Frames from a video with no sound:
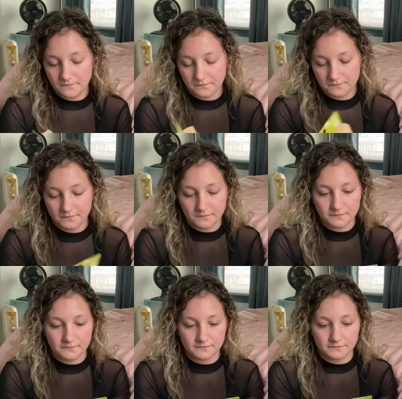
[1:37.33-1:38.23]

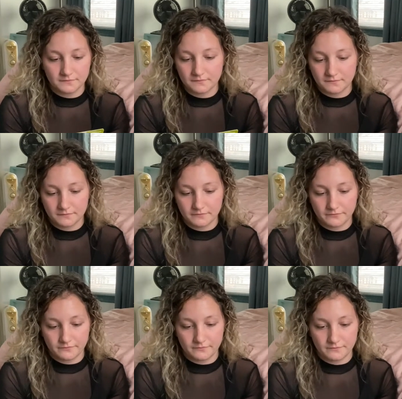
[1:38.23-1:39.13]

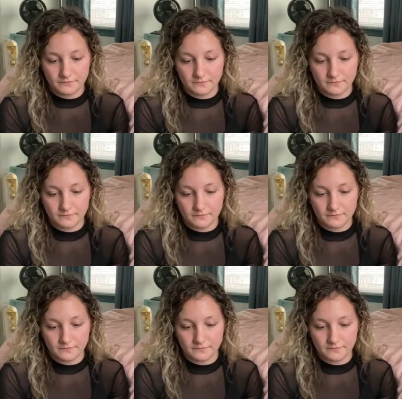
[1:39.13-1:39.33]
Nothing is said.